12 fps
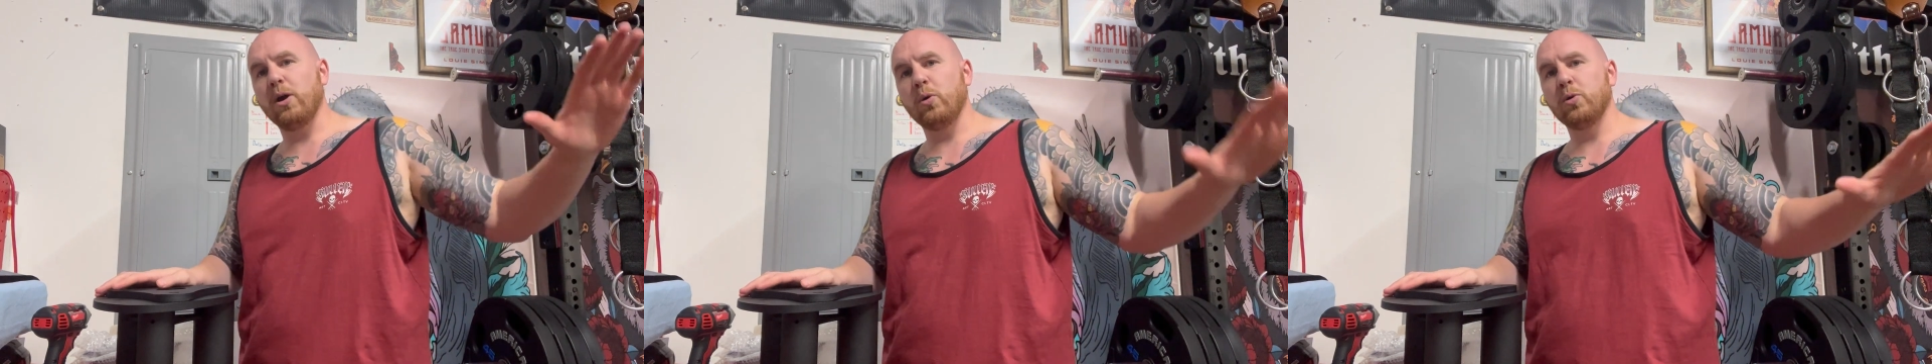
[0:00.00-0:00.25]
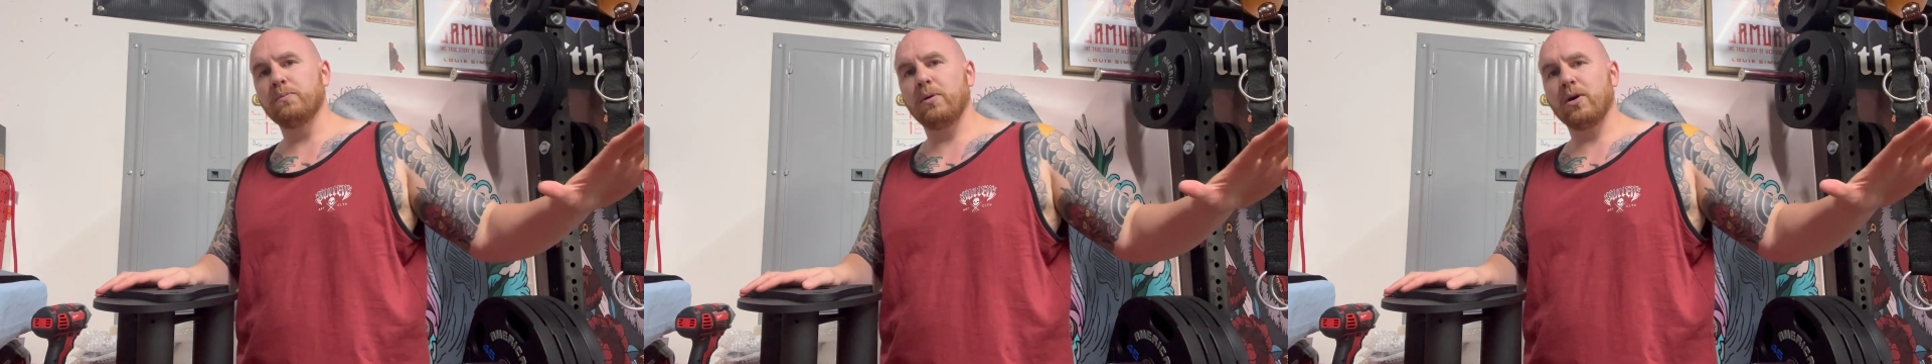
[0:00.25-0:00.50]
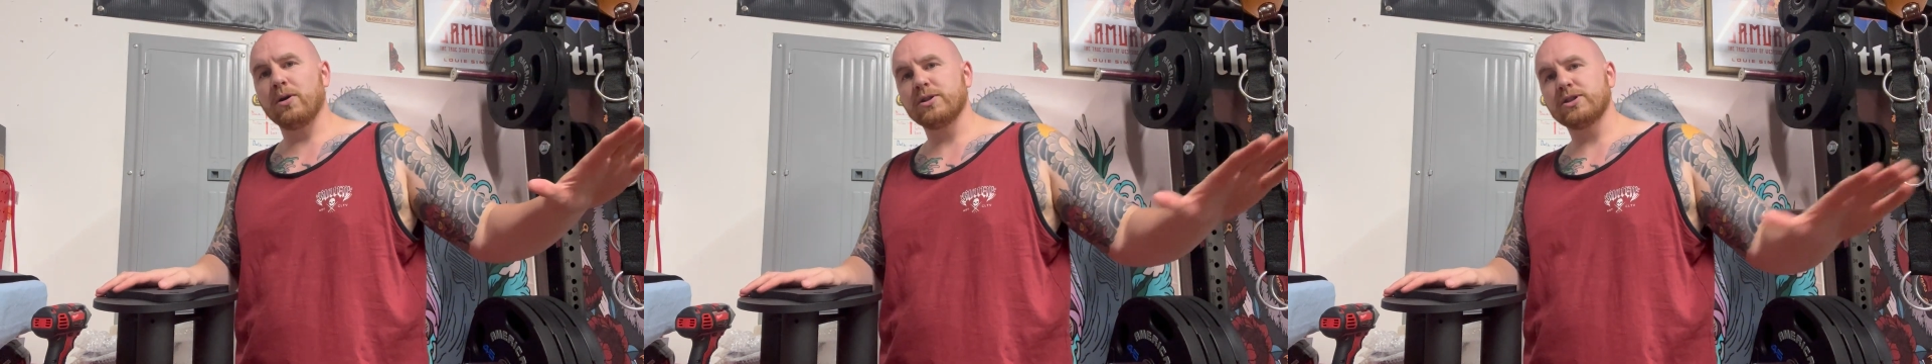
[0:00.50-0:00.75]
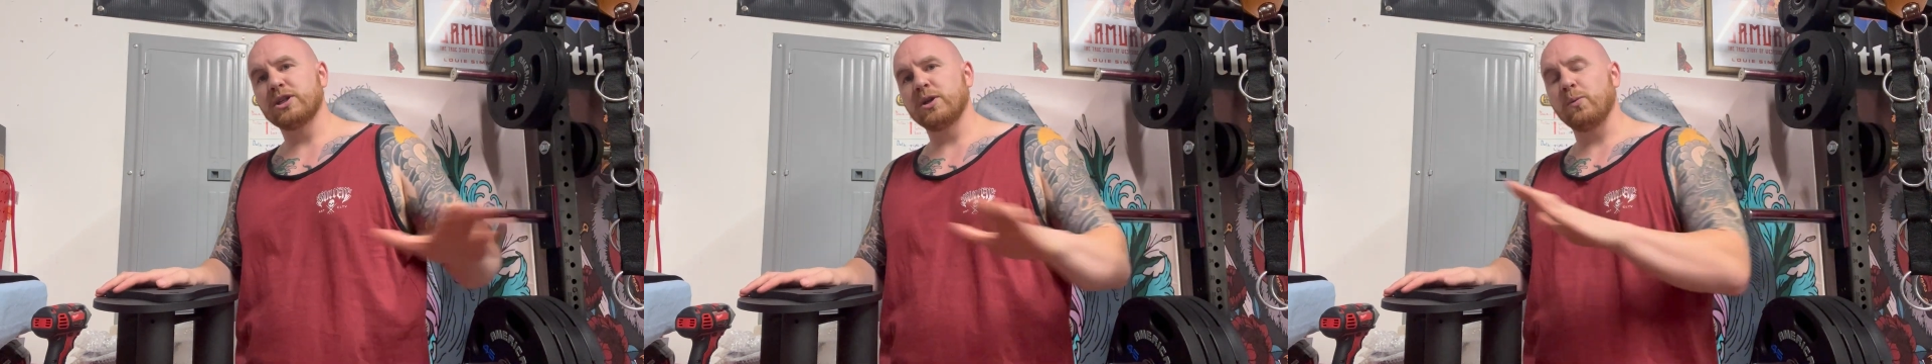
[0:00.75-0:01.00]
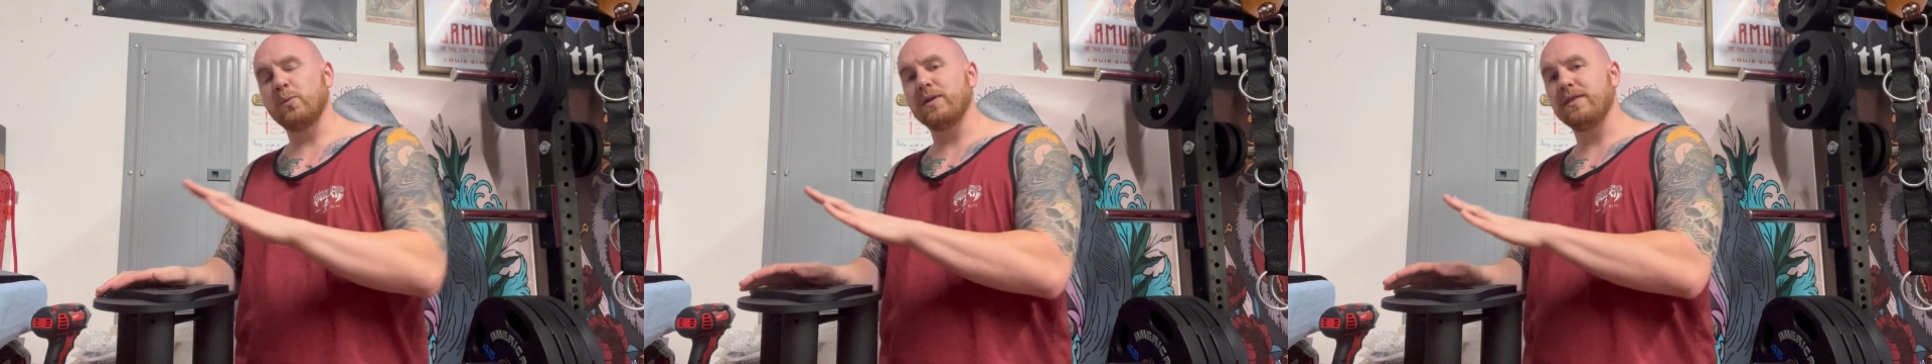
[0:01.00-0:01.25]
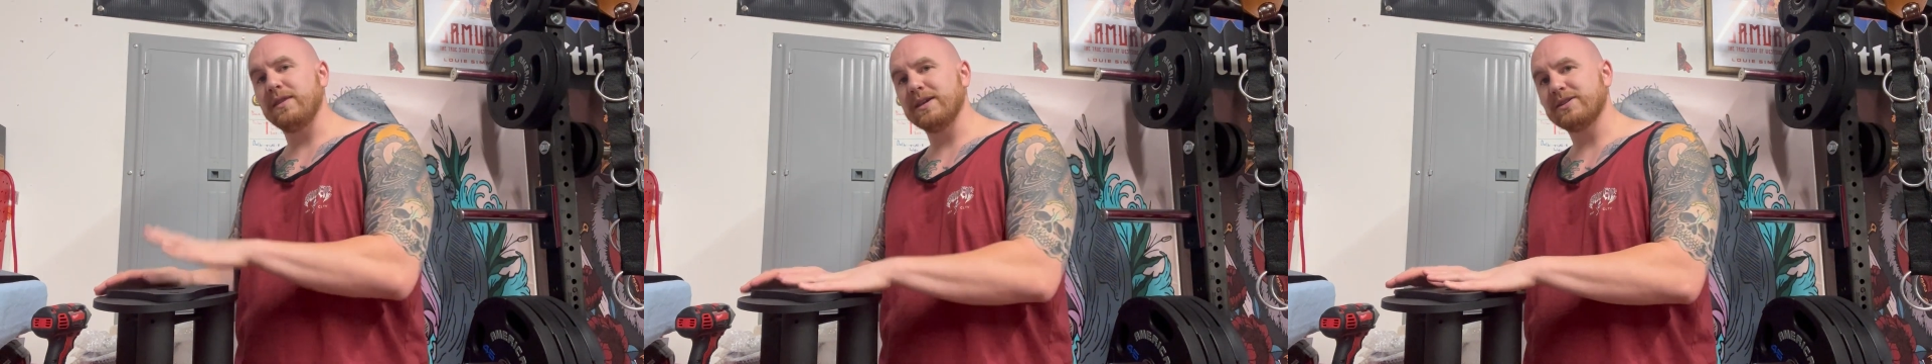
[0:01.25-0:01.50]
old parts
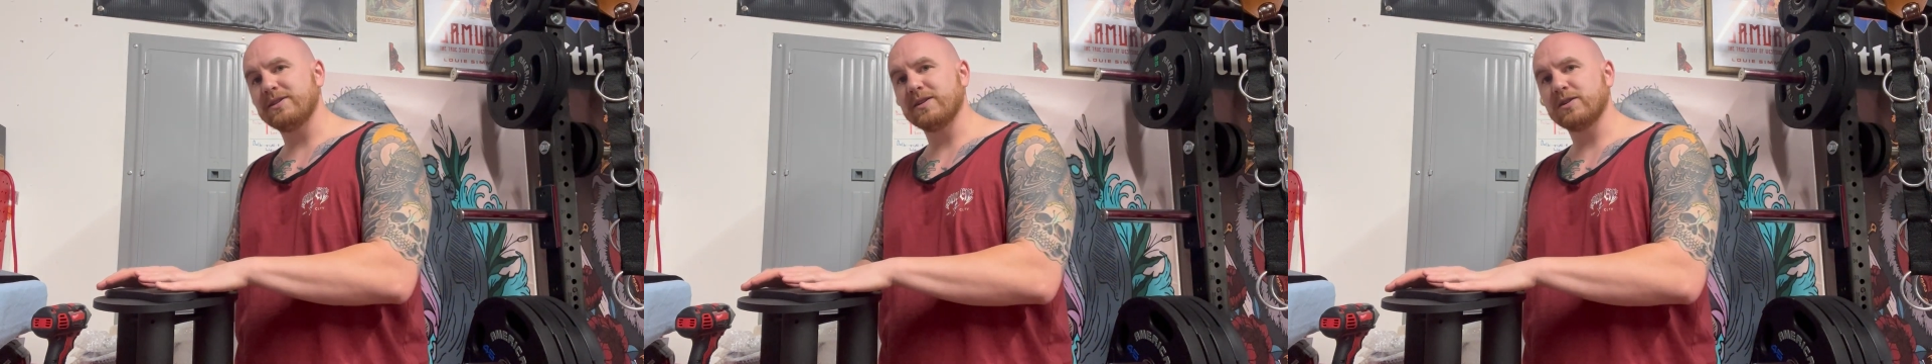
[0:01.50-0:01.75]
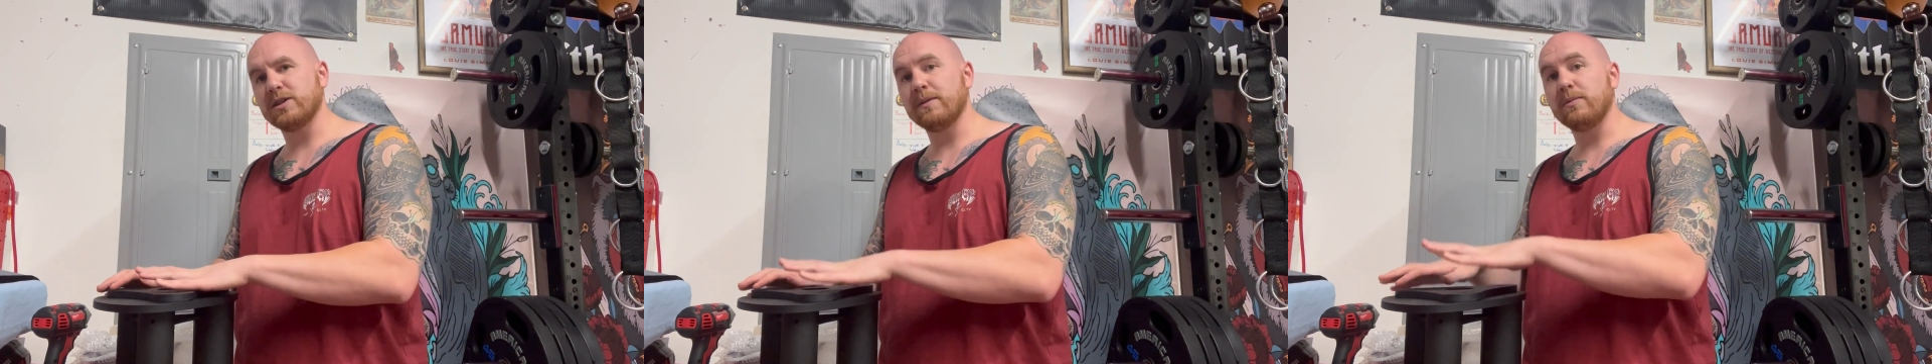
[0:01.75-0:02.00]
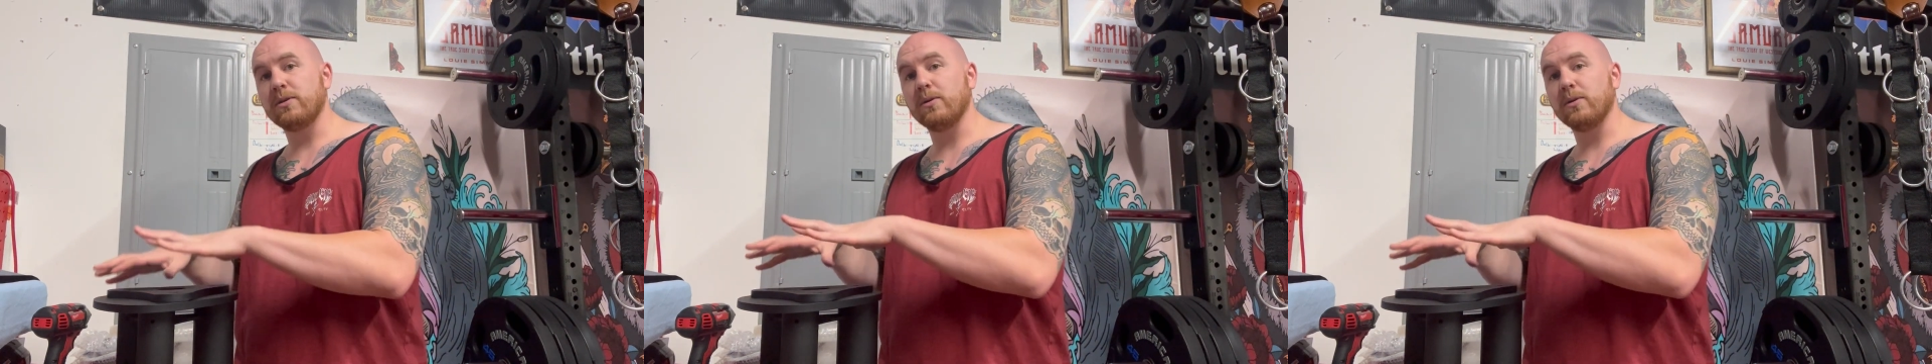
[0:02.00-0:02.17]
with this system,